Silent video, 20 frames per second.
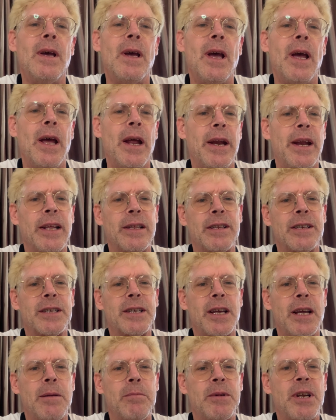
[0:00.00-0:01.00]
And at the
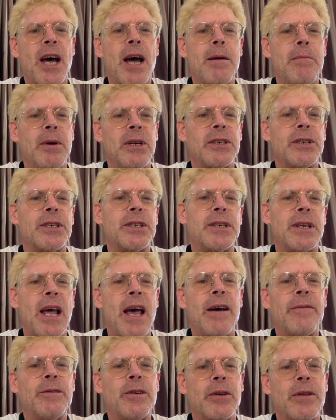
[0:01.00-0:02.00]
same time,
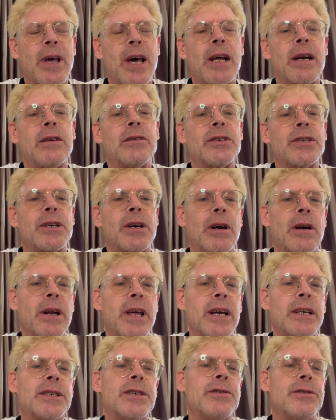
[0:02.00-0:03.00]
after that I'll start
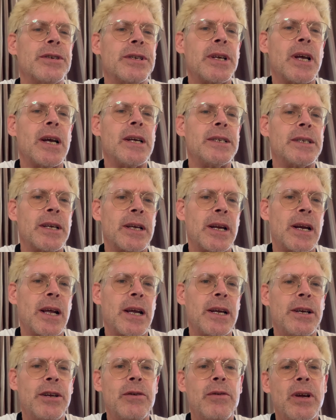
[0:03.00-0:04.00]
exercising, and
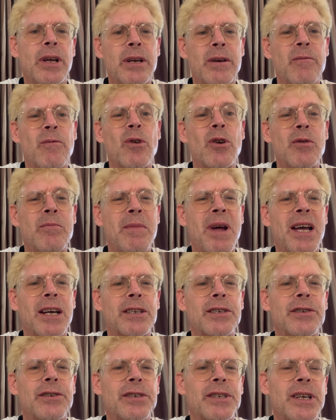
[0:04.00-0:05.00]
I do in-room
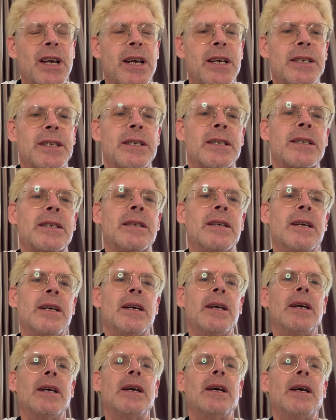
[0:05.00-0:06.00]
exercising,
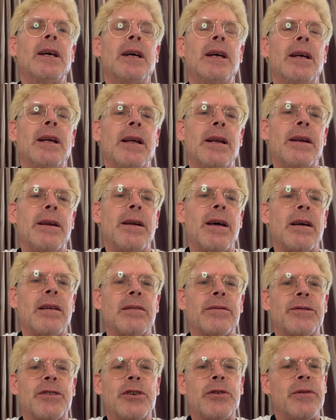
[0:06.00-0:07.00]
and
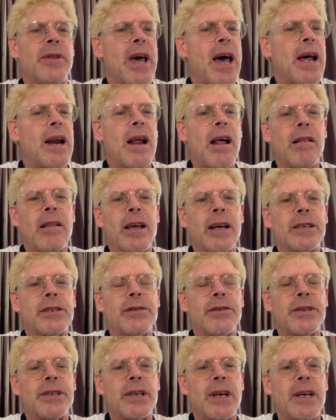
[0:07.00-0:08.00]
I'll do that. I'll
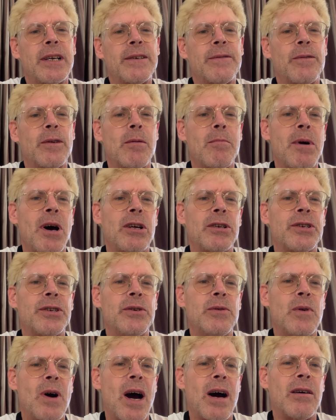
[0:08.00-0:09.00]
exercise for about
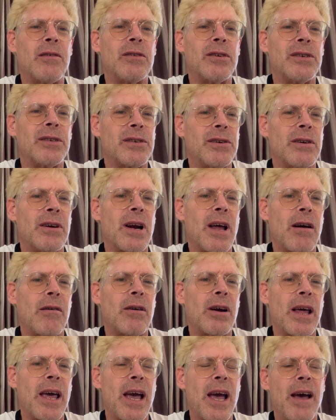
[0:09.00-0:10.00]
2 hours or an hour
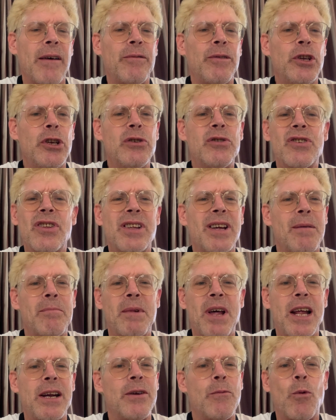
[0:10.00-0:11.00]
and a half. Usually I'm
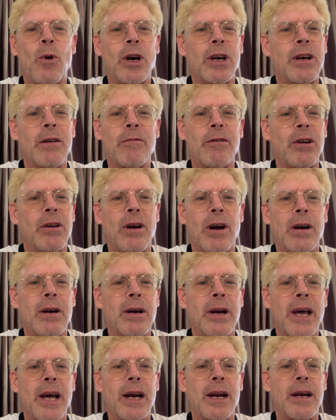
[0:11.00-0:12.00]
not working real
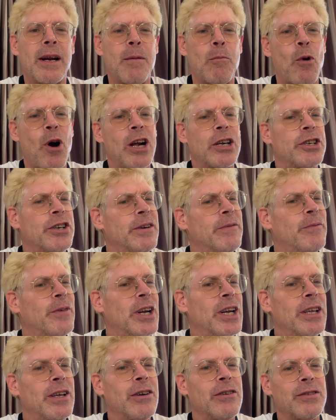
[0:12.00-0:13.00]
hard at it. I'm watching
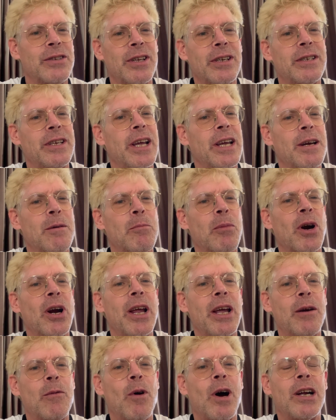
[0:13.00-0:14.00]
videos. I'll take a
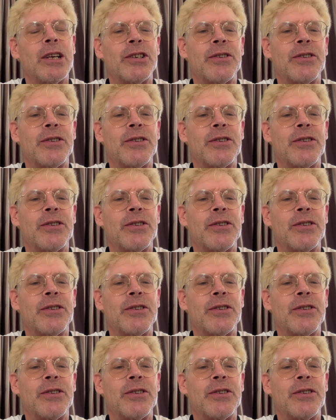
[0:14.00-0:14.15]
break, watch